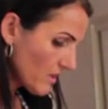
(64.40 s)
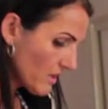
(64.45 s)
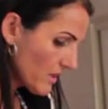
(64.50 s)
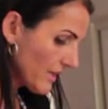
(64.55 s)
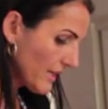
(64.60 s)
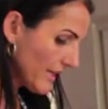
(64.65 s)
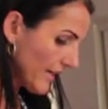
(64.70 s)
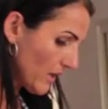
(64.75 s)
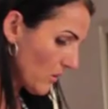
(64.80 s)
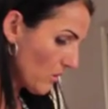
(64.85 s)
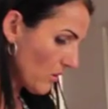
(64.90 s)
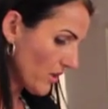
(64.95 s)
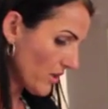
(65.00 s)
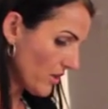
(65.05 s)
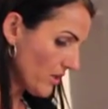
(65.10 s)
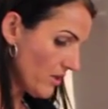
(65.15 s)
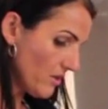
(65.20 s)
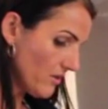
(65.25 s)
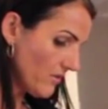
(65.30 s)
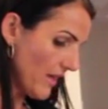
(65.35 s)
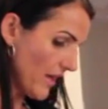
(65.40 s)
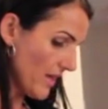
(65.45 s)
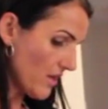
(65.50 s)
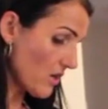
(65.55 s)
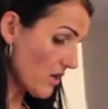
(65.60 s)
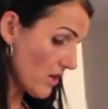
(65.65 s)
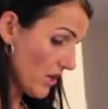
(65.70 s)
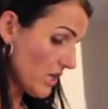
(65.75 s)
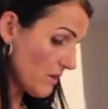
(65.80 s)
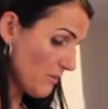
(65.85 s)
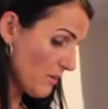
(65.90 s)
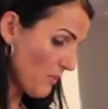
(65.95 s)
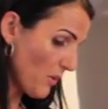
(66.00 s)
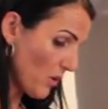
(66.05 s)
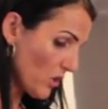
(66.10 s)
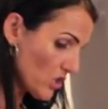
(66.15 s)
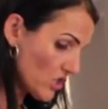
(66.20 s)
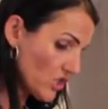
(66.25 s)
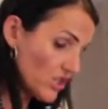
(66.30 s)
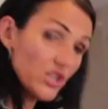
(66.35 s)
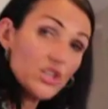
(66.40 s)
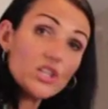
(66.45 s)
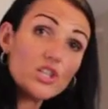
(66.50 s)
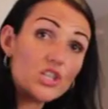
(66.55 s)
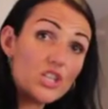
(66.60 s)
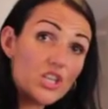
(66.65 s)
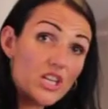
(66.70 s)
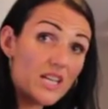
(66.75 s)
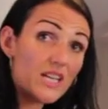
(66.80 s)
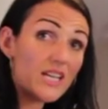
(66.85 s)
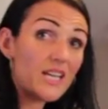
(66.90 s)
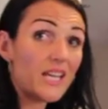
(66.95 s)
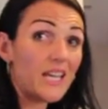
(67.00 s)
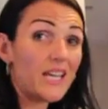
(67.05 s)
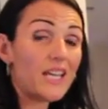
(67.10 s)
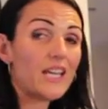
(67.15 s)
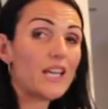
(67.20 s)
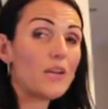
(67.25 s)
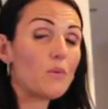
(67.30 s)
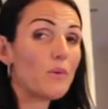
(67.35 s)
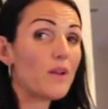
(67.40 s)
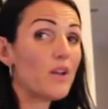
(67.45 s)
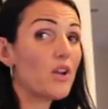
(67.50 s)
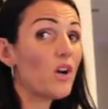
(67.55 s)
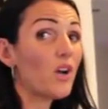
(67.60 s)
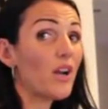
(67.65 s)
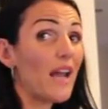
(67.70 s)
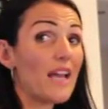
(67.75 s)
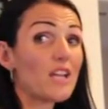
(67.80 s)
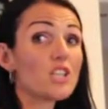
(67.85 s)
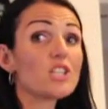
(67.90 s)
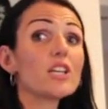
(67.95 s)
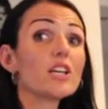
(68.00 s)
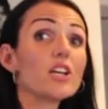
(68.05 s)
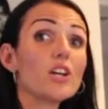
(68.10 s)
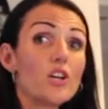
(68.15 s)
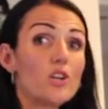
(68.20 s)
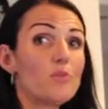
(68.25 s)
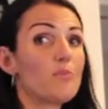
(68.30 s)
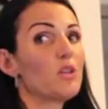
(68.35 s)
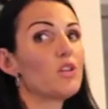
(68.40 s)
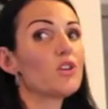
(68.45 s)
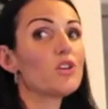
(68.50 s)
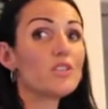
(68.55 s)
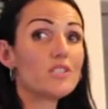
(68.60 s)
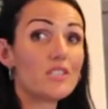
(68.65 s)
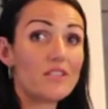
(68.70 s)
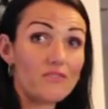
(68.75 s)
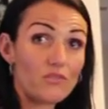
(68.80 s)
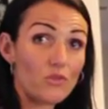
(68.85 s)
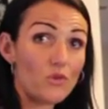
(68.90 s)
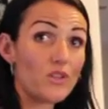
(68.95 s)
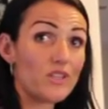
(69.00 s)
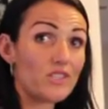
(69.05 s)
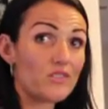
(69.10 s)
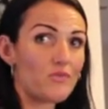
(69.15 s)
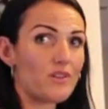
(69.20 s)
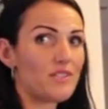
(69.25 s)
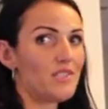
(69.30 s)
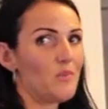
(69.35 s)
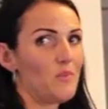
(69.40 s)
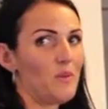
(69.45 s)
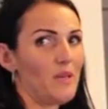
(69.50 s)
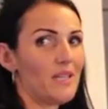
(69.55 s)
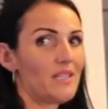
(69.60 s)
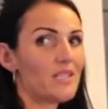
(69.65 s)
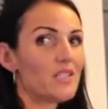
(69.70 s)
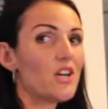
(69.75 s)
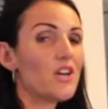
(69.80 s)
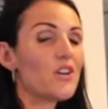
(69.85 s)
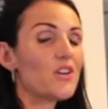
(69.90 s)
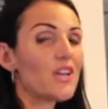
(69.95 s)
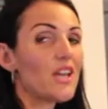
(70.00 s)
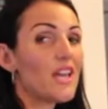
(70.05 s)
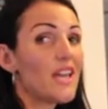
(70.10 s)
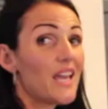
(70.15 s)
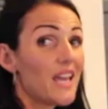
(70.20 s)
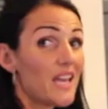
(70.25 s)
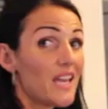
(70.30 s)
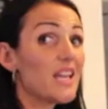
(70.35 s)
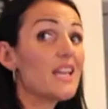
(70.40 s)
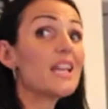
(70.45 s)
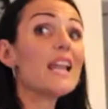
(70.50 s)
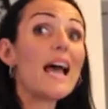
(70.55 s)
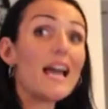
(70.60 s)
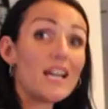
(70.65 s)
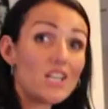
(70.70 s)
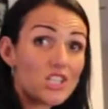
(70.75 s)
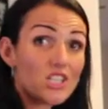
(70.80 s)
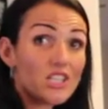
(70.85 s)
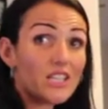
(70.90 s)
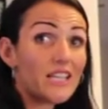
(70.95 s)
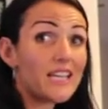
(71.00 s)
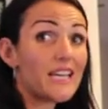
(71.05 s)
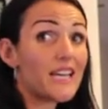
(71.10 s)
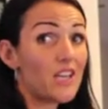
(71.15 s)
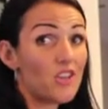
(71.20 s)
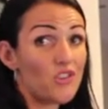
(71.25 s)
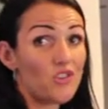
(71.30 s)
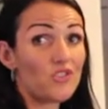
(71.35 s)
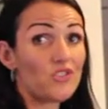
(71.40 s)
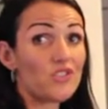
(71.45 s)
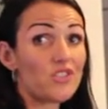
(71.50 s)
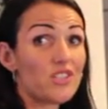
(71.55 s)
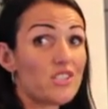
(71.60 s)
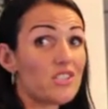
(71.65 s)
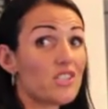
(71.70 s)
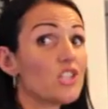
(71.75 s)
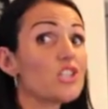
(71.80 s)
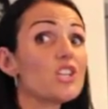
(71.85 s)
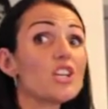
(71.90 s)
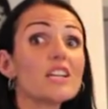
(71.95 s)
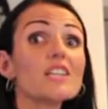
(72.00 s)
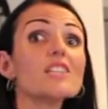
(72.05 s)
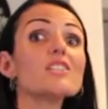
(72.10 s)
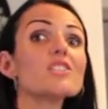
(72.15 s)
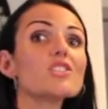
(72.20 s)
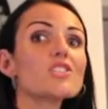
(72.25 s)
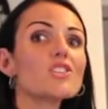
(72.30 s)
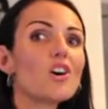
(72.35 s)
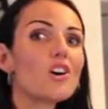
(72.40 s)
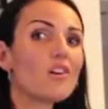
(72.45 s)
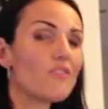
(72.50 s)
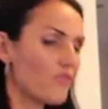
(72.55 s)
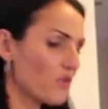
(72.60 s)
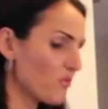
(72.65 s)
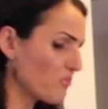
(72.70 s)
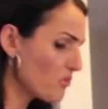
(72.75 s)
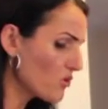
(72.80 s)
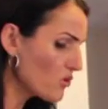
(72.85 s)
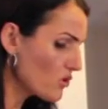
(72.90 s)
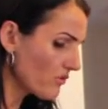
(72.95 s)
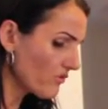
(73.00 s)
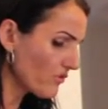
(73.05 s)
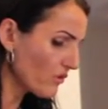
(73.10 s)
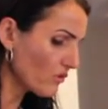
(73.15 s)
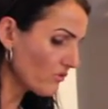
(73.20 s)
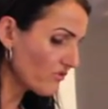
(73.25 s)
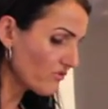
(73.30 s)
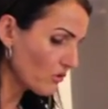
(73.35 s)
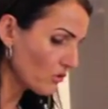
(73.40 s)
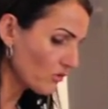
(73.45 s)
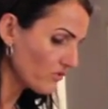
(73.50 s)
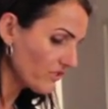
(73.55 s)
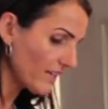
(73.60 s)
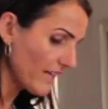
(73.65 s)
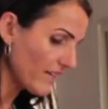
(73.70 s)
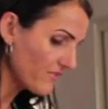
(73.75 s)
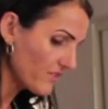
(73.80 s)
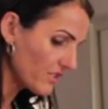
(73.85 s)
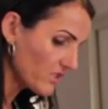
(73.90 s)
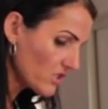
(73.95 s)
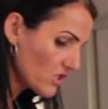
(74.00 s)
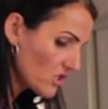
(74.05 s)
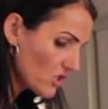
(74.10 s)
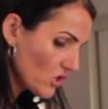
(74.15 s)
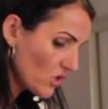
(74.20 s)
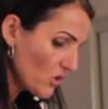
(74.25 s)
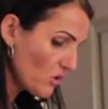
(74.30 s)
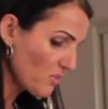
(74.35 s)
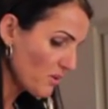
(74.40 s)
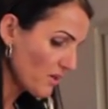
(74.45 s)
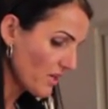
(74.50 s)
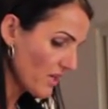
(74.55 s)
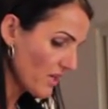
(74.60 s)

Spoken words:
The liquid that you're going to be poaching the chicken in, we're not actually going to be using for this recipe. So it can actually get used as a chicken stock for a beautiful full flavoured soup.